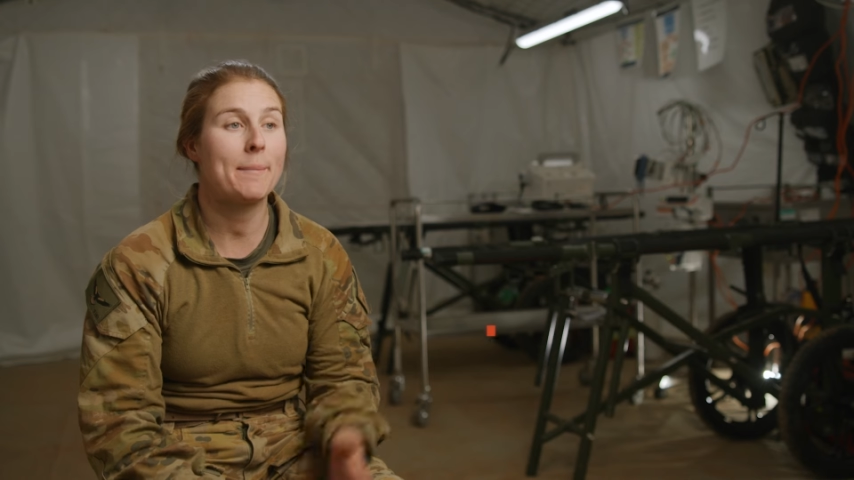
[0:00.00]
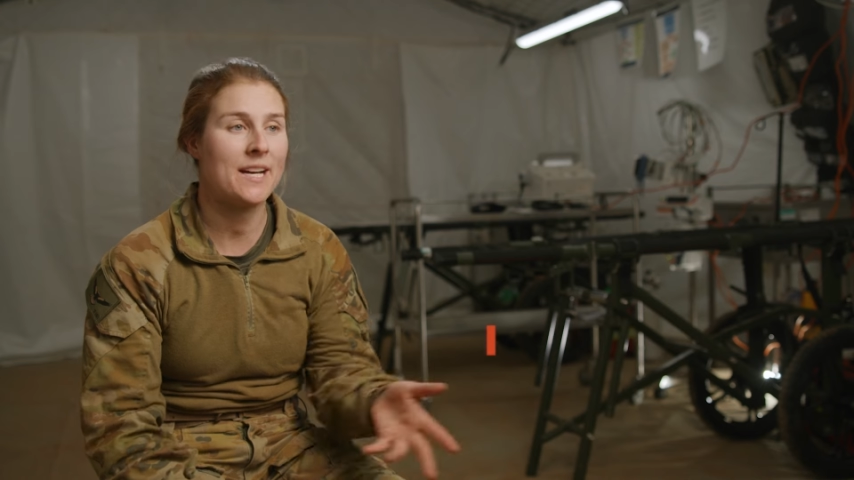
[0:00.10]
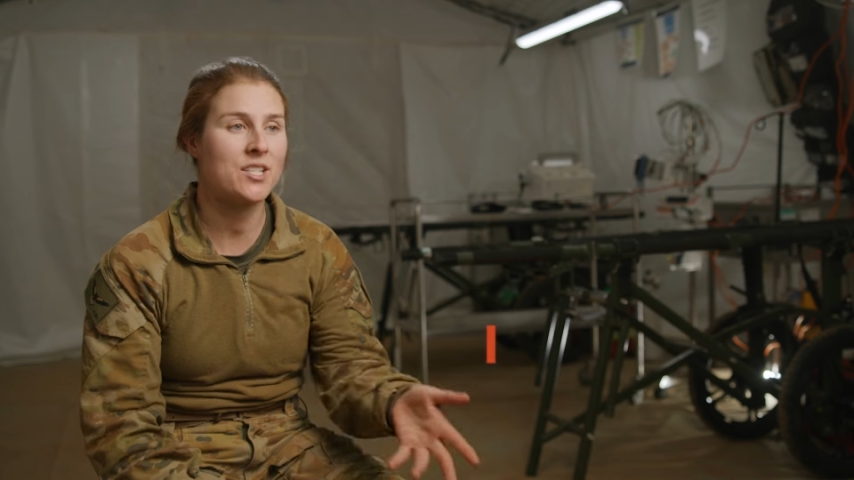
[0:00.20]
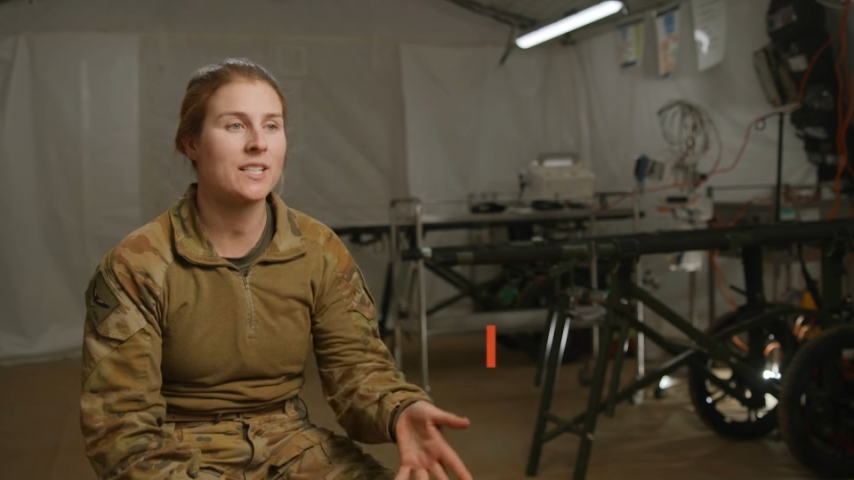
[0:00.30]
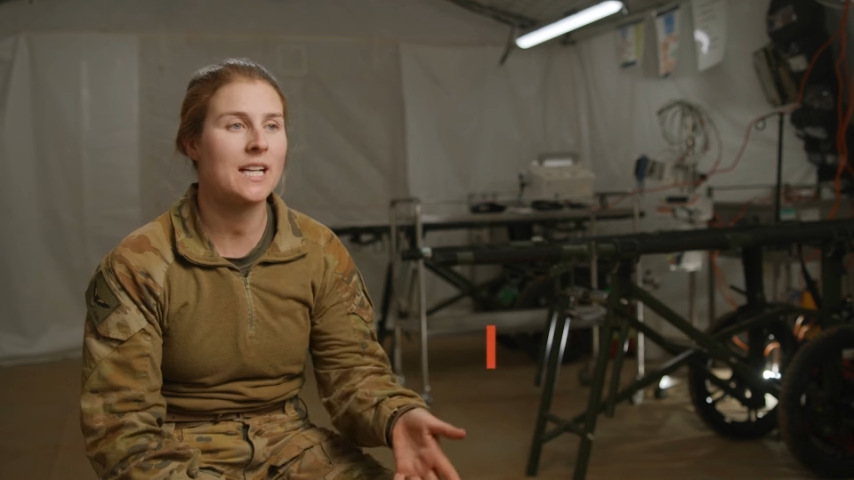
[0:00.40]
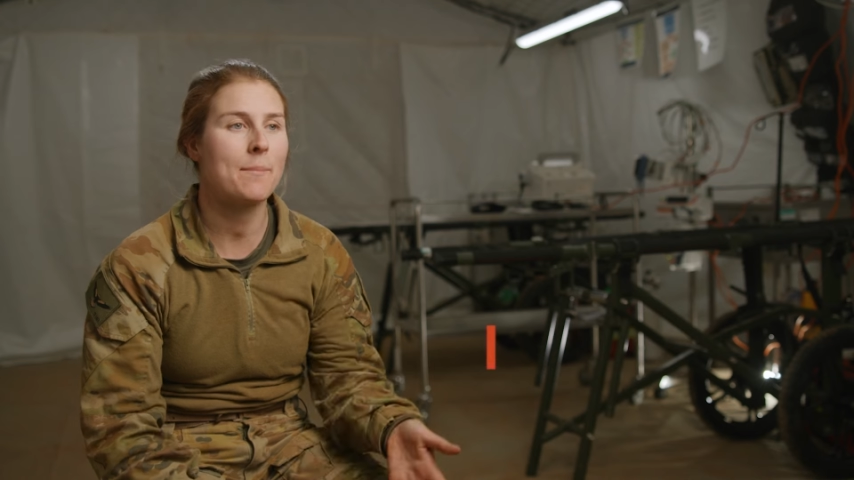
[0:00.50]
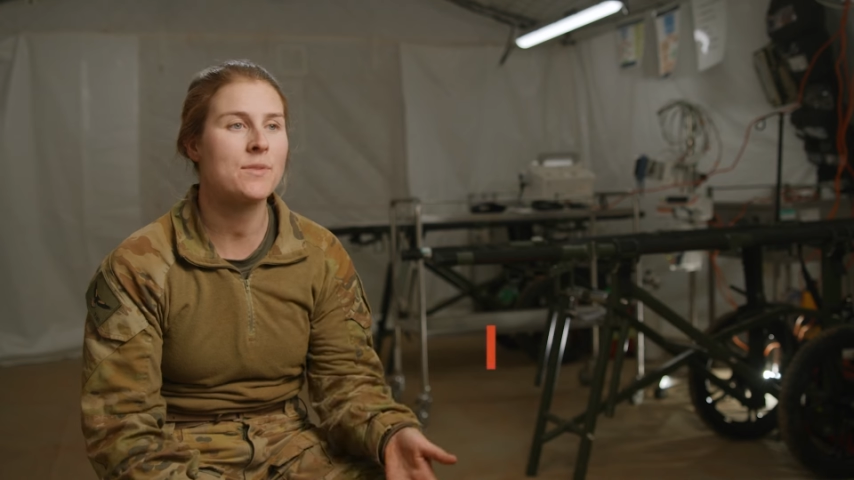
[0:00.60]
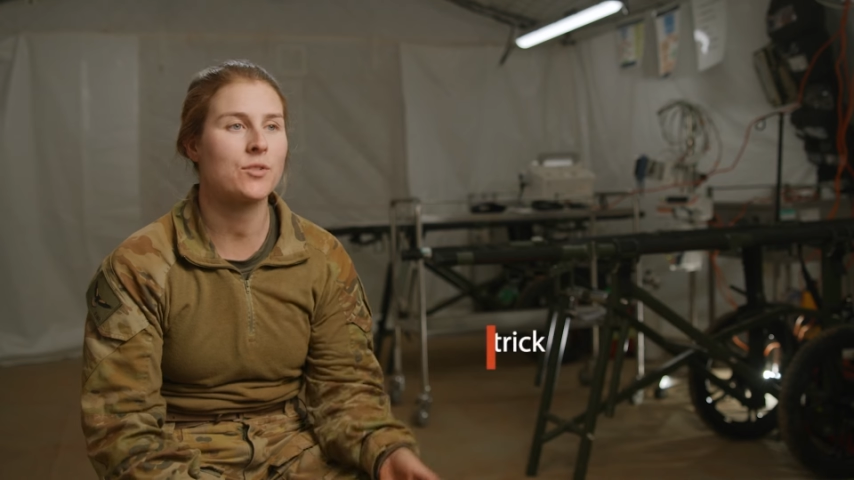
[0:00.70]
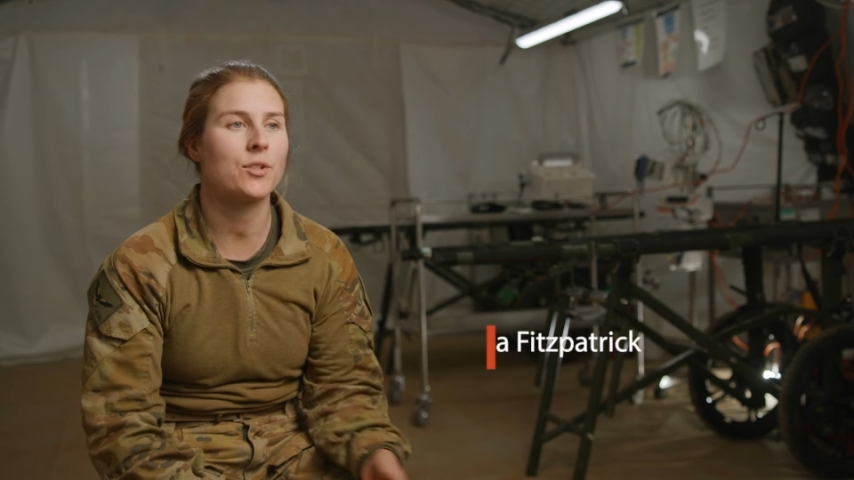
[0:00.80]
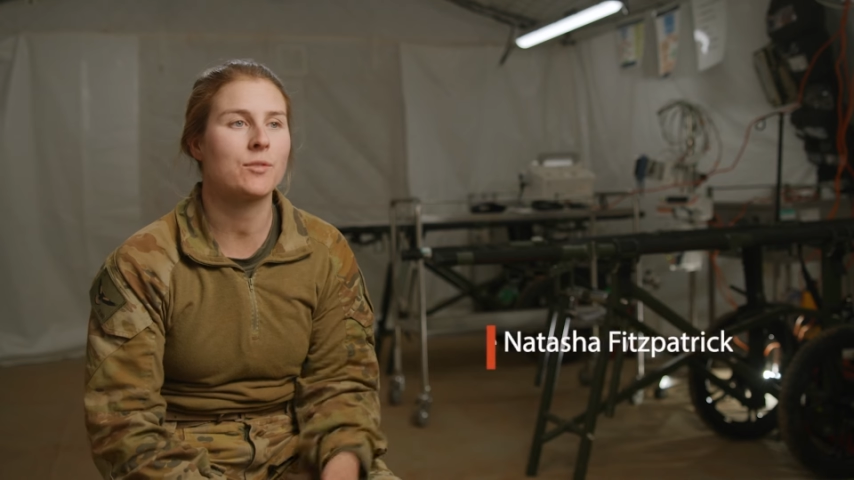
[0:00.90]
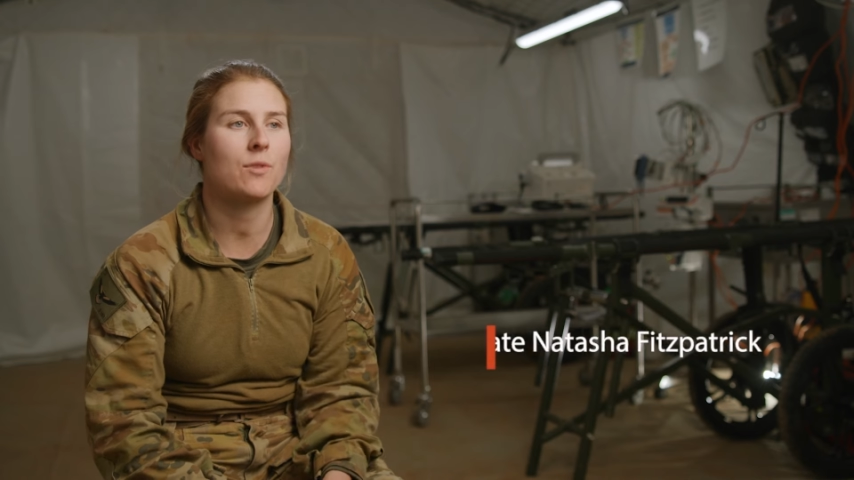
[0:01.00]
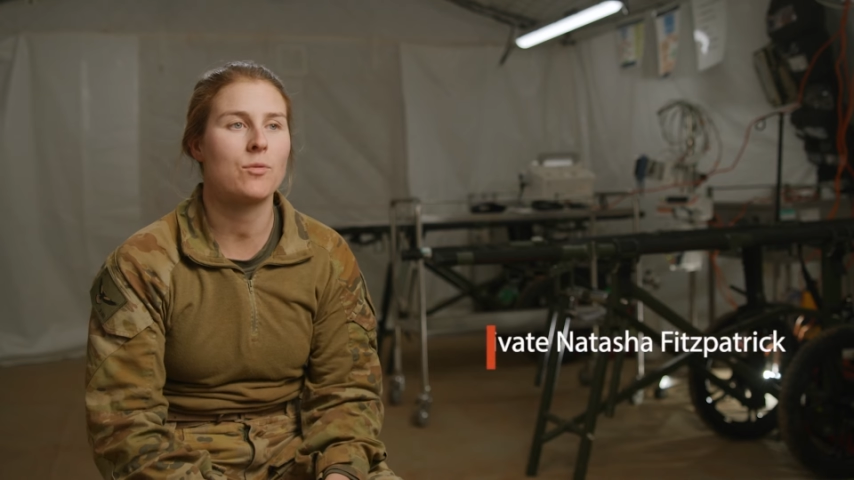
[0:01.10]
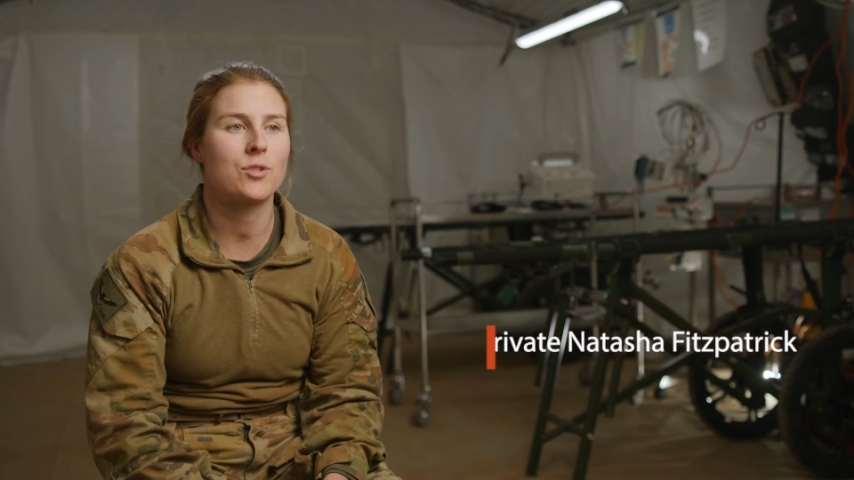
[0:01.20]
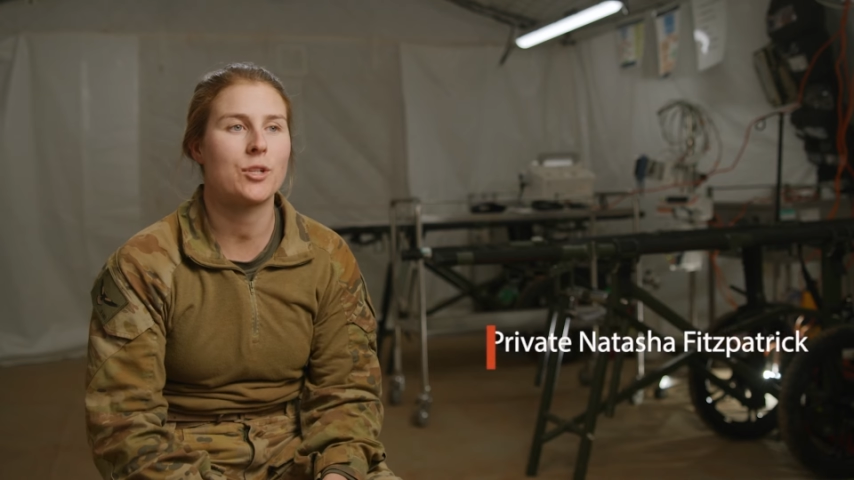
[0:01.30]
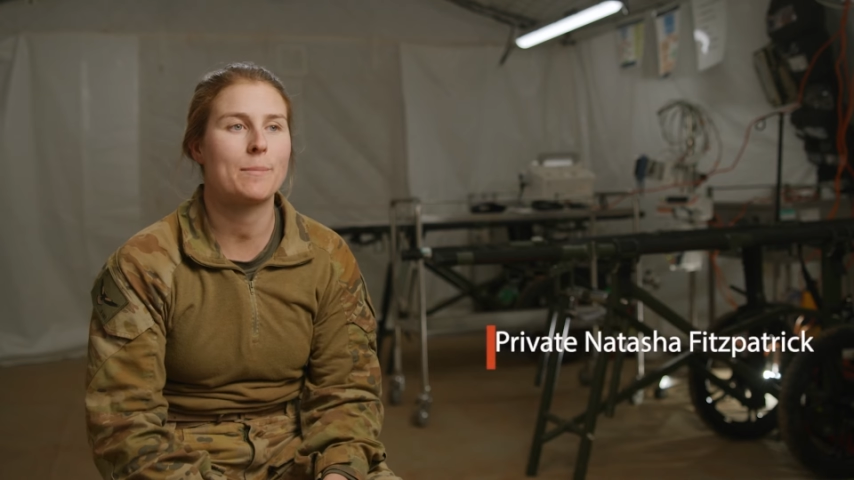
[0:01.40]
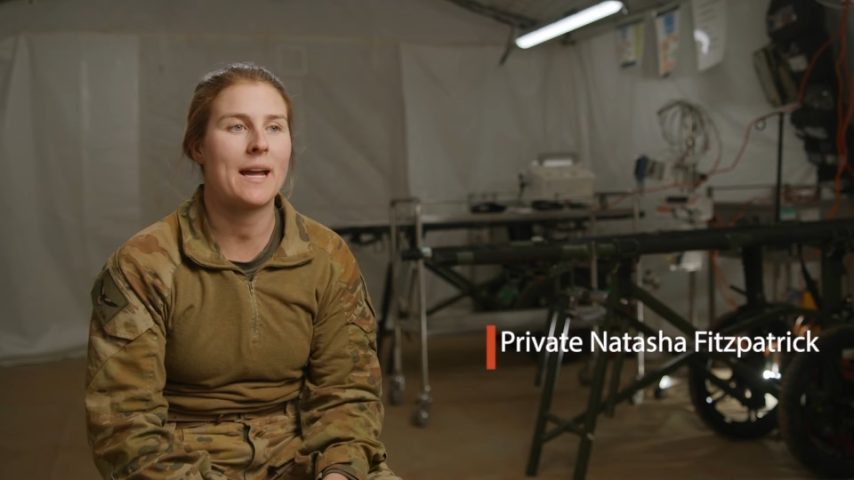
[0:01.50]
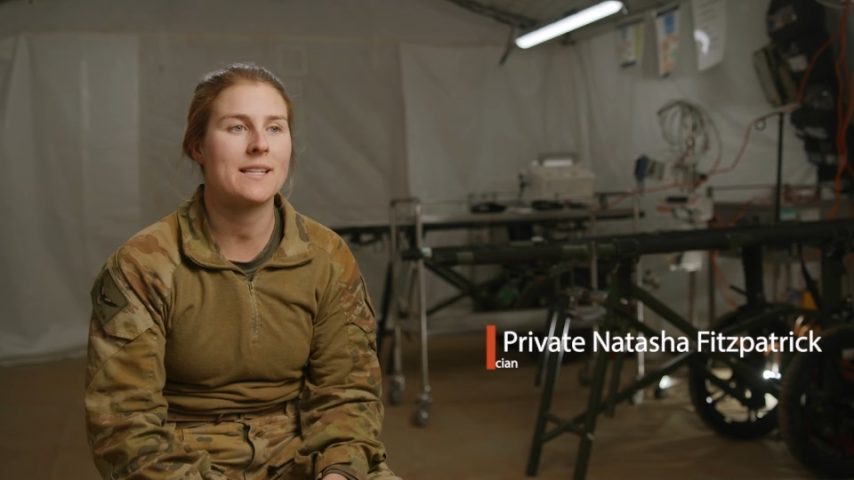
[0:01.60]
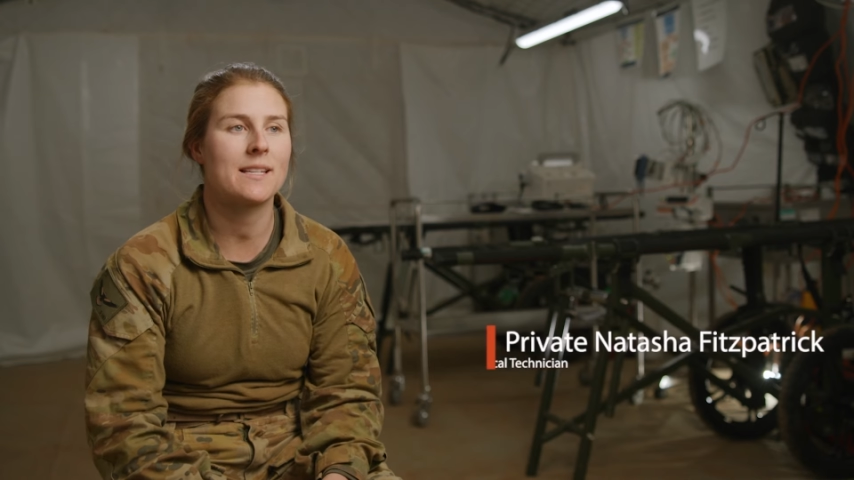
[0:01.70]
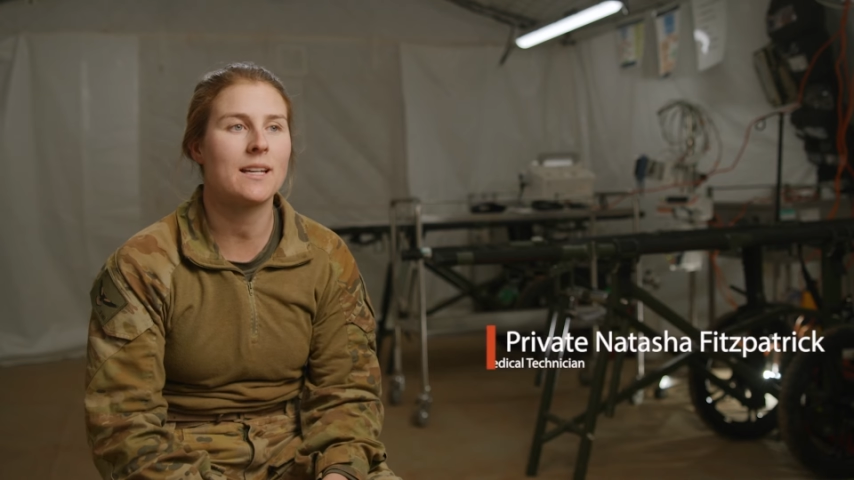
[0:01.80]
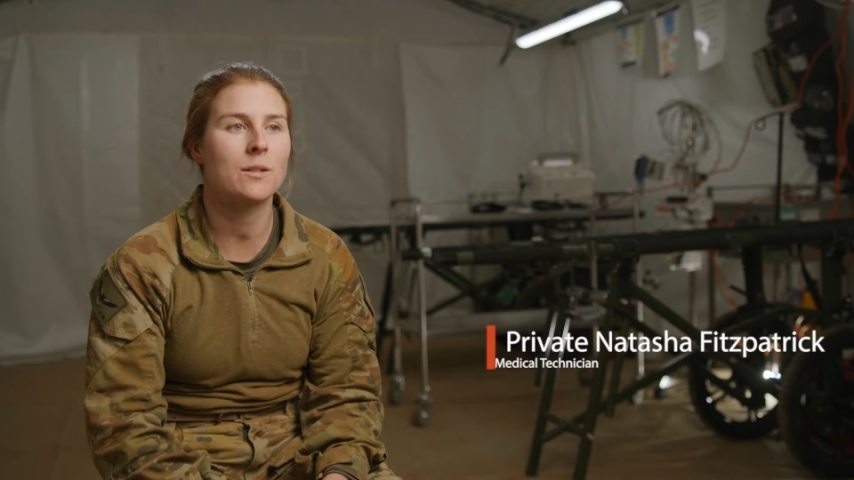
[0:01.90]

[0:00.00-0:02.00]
a patient comes through the Roll 2 Basic,